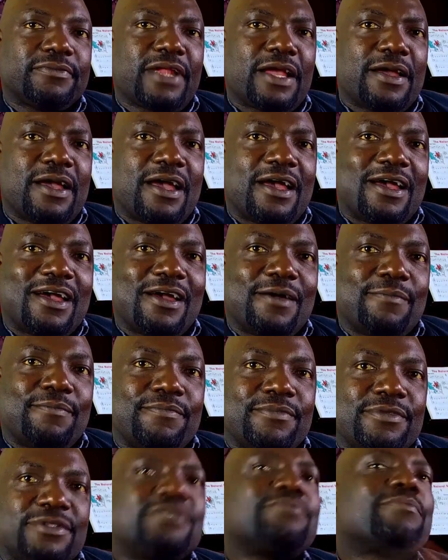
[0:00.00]

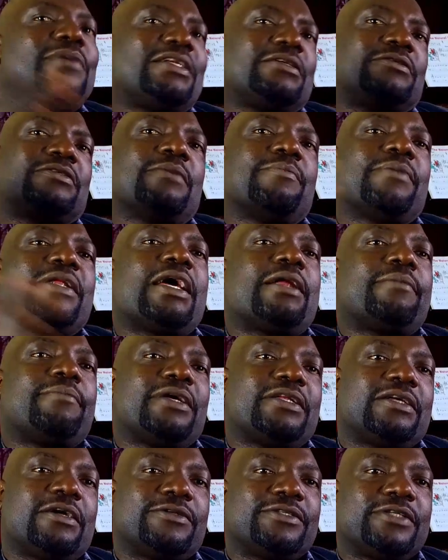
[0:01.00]
But it's somebody I'd met
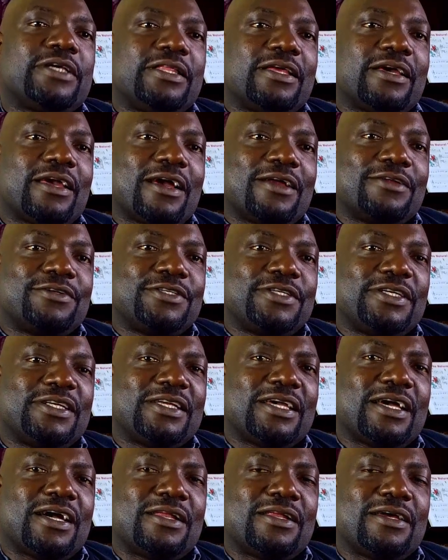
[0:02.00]
outside the country in
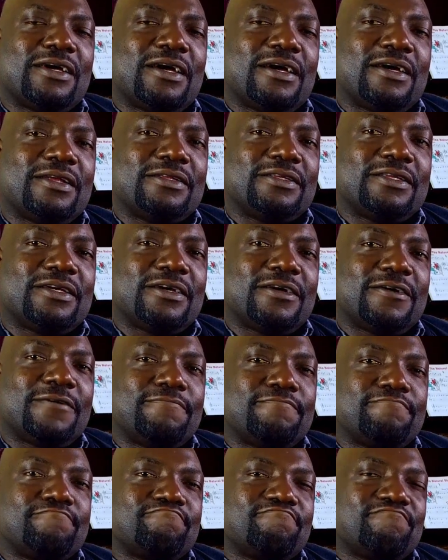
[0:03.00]
Ghana, and
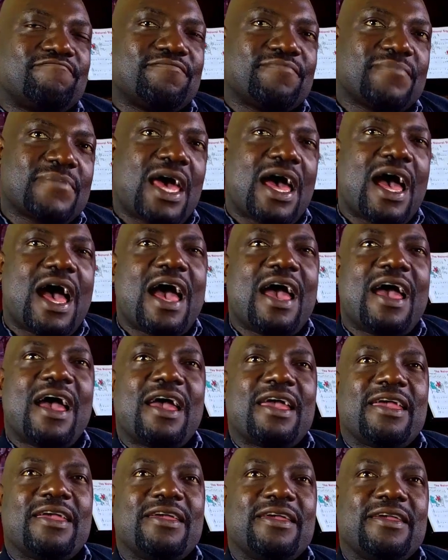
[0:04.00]

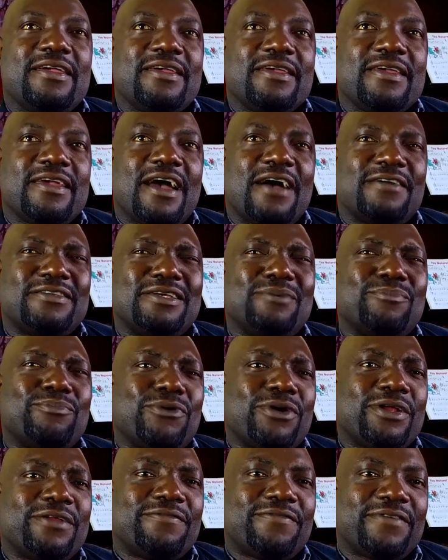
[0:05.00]
I, at some
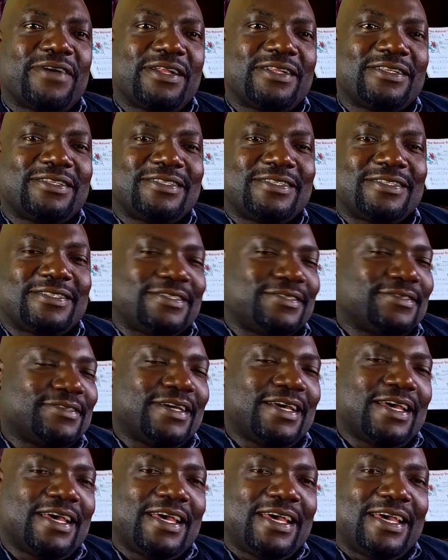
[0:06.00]
point, felt
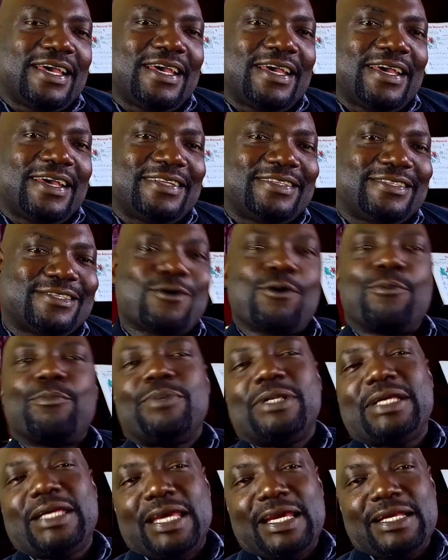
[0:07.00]
it's
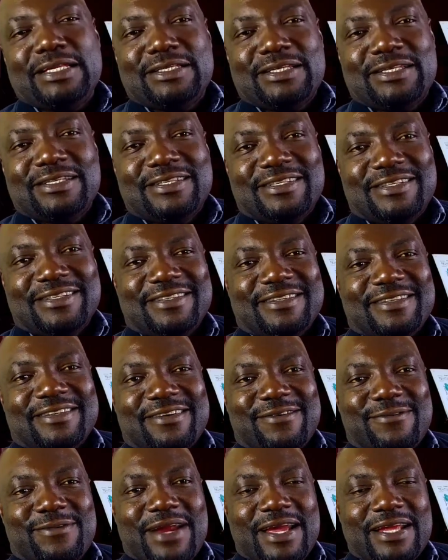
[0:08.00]
complicated,
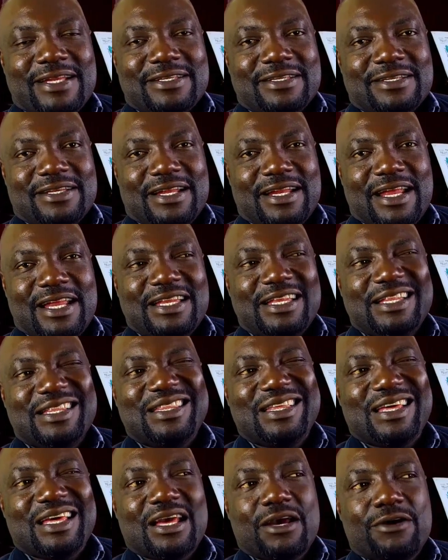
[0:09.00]
all right? And I didn't
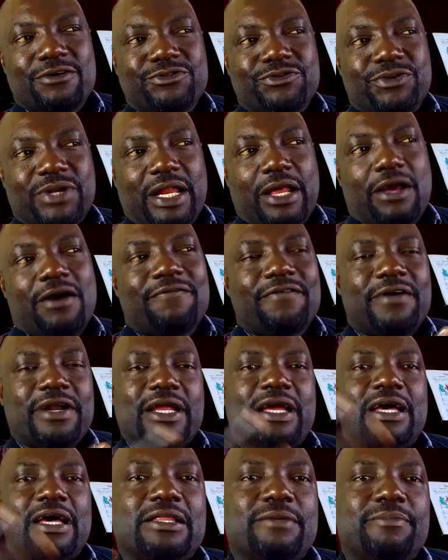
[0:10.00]
think I was really offering
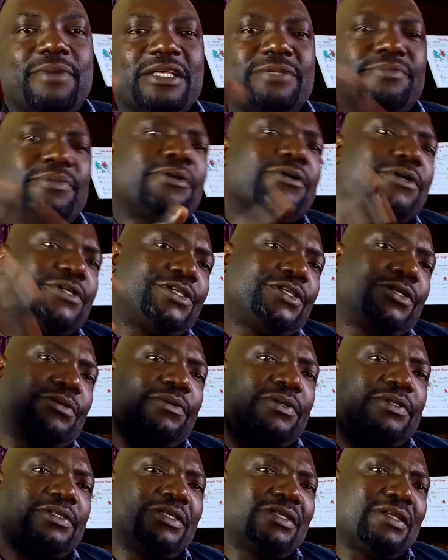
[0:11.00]
best because she
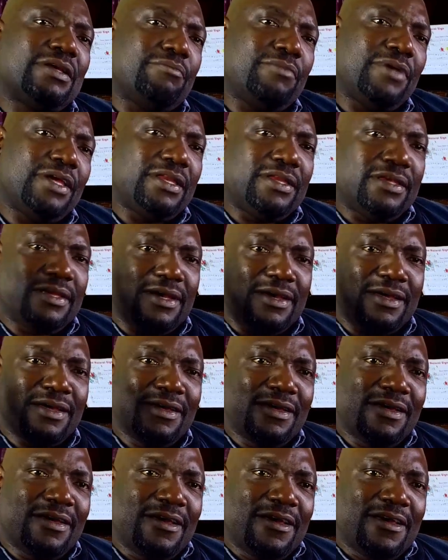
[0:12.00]
was in the media
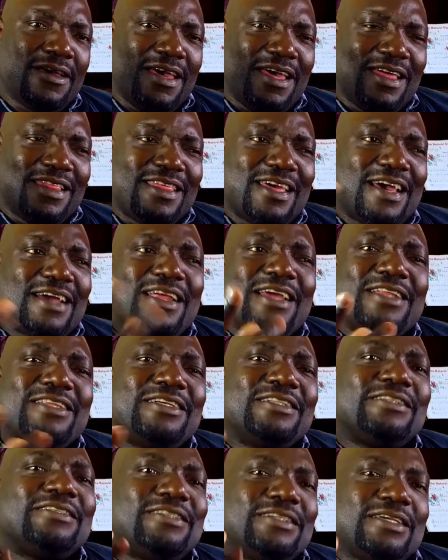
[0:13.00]
there, and I
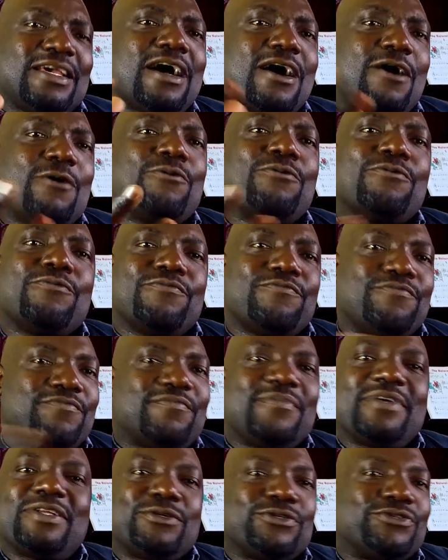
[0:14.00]
didn't see how
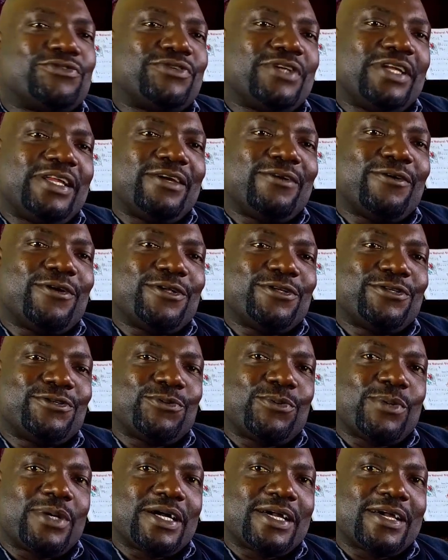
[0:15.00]
it was really going to
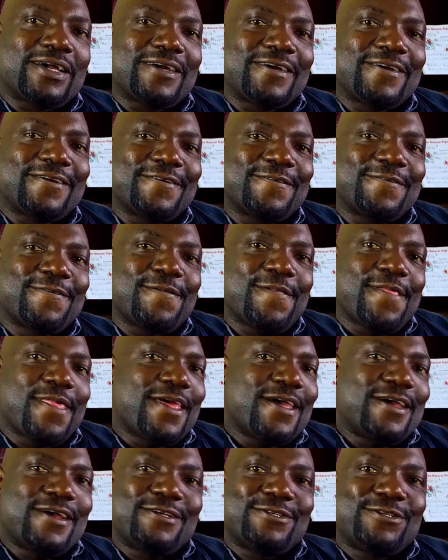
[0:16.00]
work.
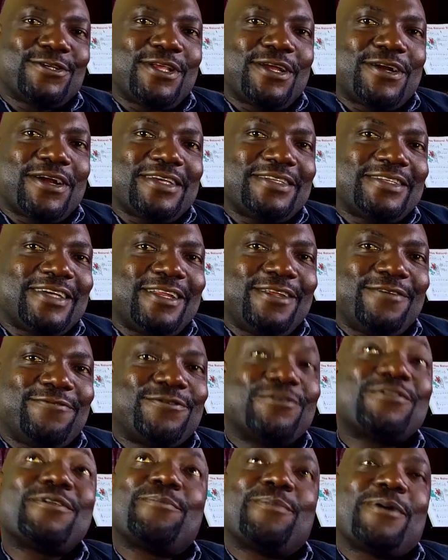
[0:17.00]
So the rest I leave to
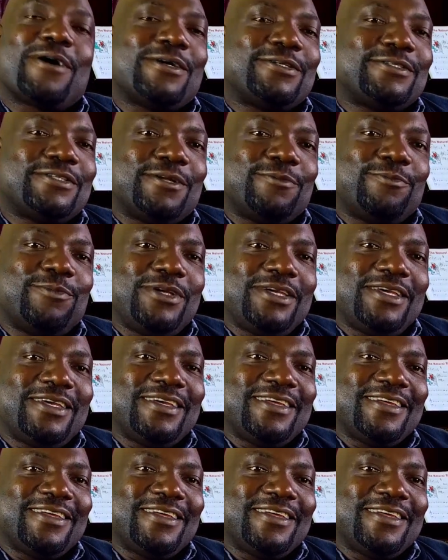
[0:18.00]
the powers that be.